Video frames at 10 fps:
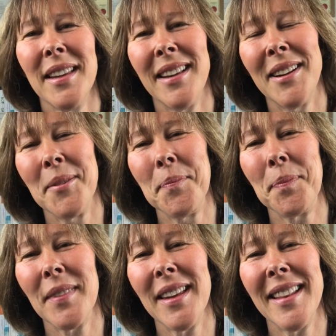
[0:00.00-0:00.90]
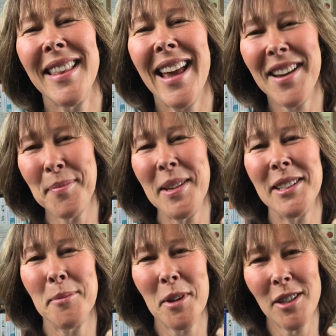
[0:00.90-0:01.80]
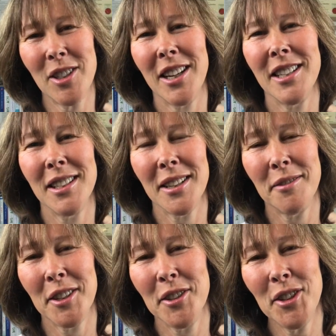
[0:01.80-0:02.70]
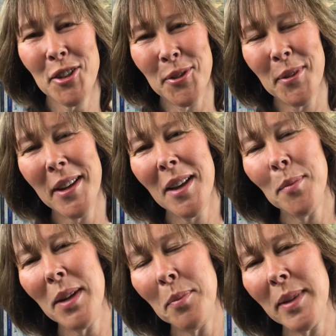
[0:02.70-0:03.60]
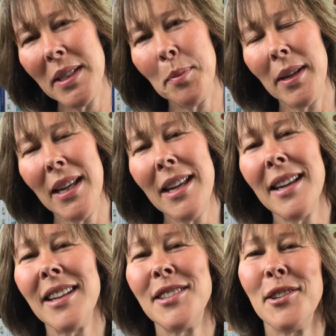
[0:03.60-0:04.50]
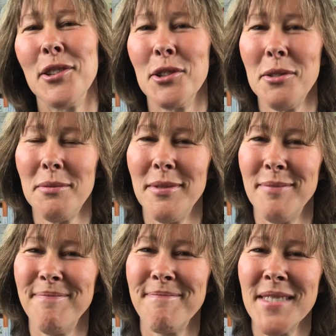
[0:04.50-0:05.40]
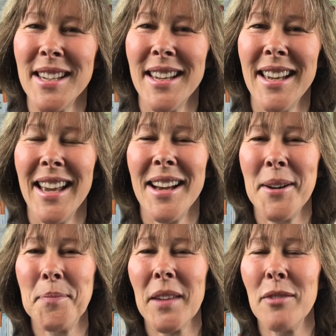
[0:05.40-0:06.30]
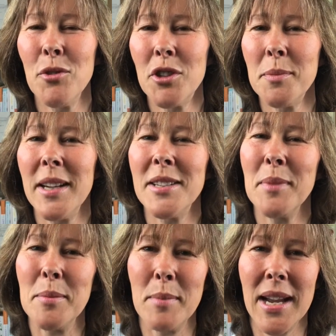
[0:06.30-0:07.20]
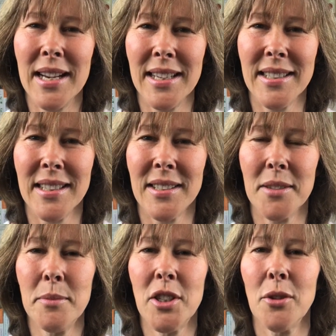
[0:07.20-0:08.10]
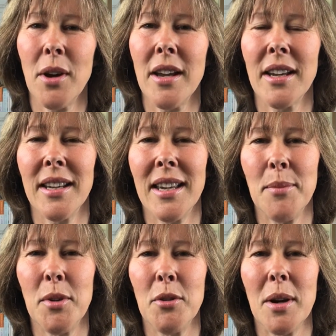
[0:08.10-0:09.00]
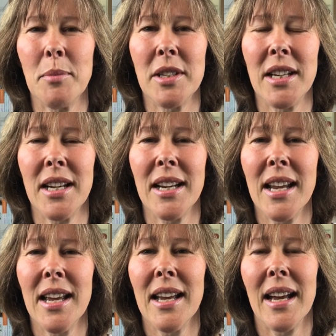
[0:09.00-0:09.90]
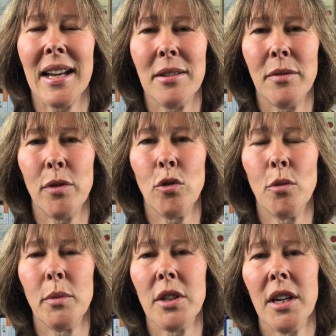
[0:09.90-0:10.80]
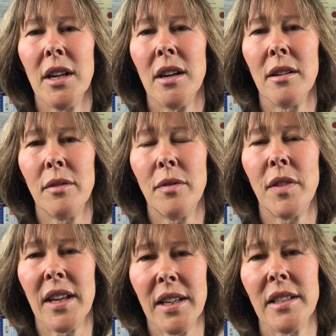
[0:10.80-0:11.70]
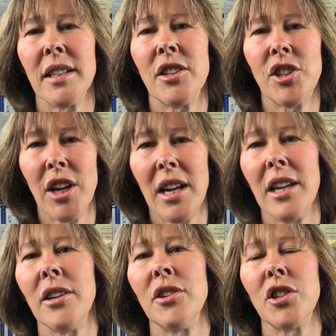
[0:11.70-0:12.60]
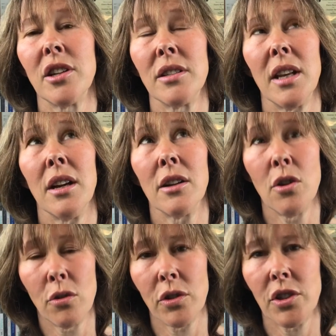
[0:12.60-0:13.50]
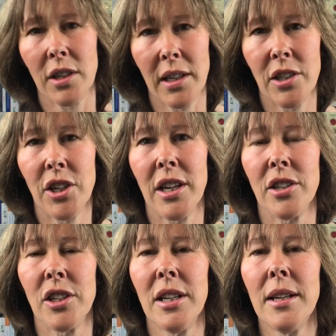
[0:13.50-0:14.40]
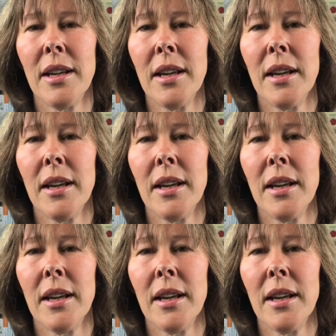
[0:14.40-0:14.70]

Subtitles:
There have been some other changes I've done too. Been a busy bee, as usual. I've automated my mailing system so I can keep you up to date and informed of things that change, because they are constantly changing.